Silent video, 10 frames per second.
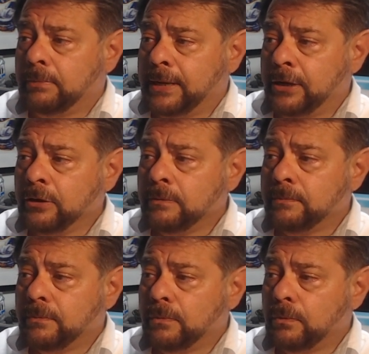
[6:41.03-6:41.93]
Here,
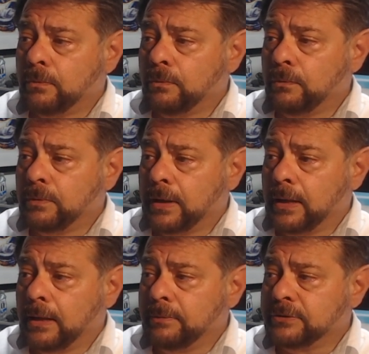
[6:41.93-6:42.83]

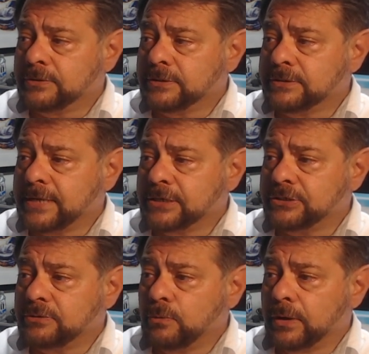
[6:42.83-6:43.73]
this is a
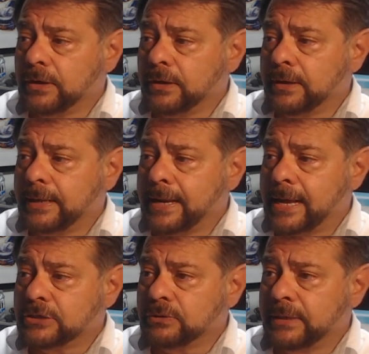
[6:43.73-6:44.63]
section where it
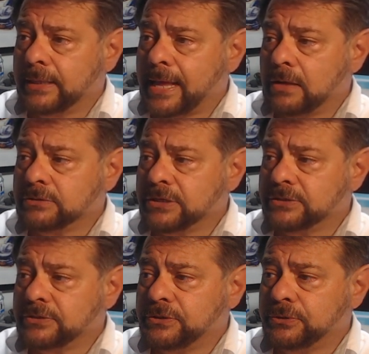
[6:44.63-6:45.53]
actually allows
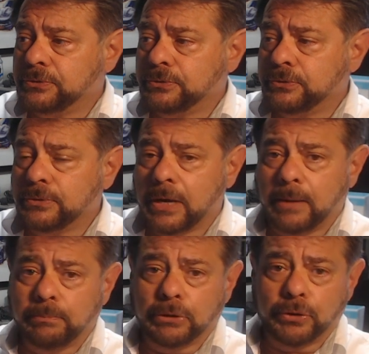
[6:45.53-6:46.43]
us to
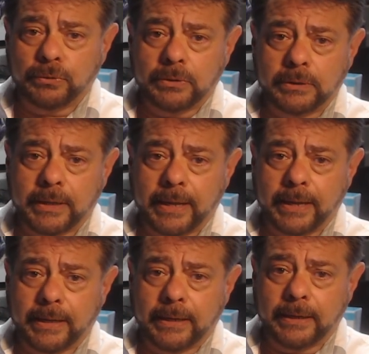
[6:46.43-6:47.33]
upload
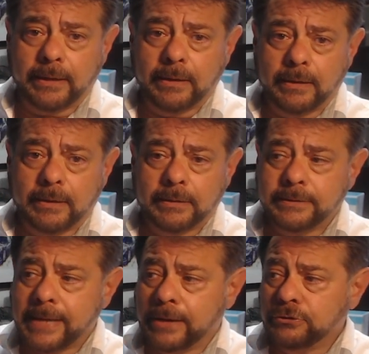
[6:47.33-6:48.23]
a
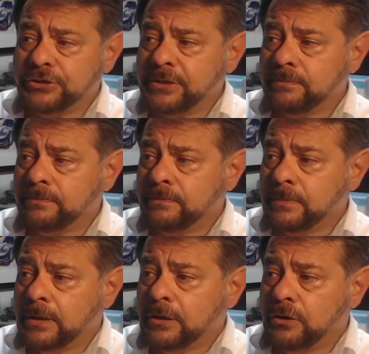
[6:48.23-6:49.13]
dyno sheet.
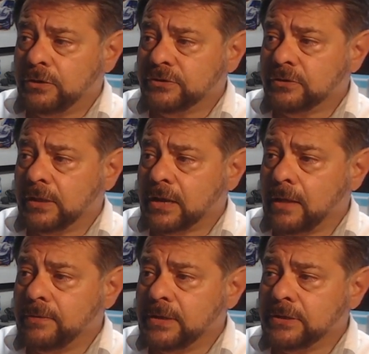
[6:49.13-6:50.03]
You just click
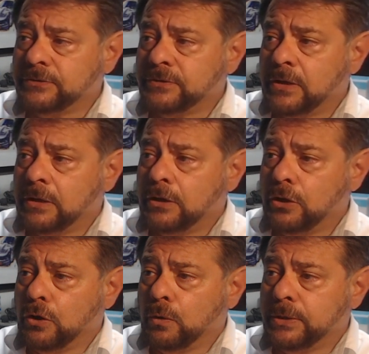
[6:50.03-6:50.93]
on this,
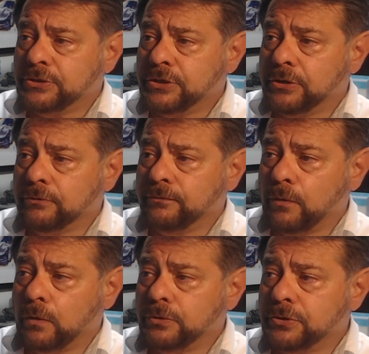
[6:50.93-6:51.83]
you go into your
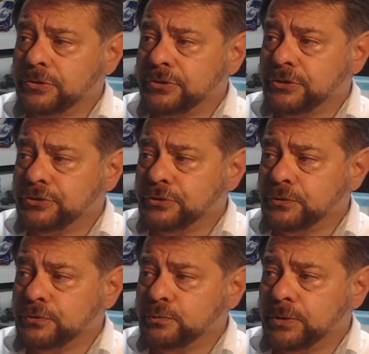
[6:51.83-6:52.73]
folders, you
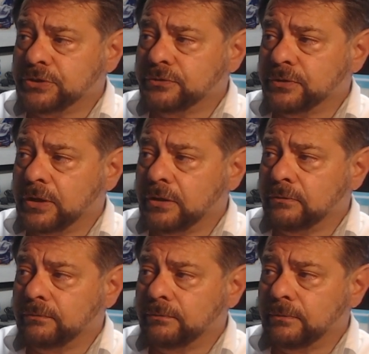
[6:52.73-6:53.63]
choose which
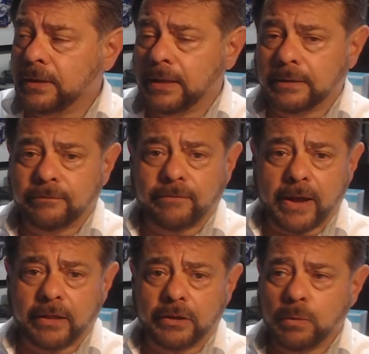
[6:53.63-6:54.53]
file
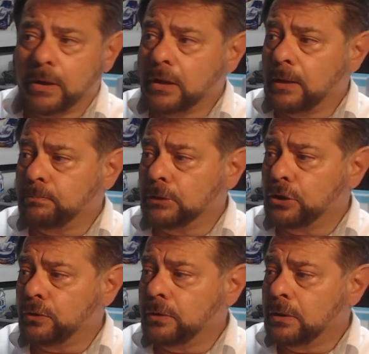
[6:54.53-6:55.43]
you want to
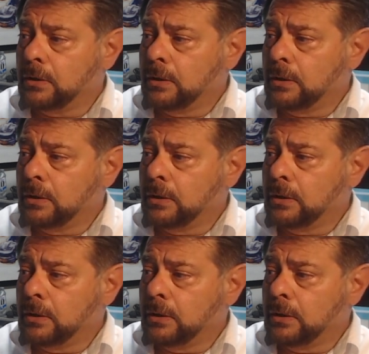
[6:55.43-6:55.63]
upload,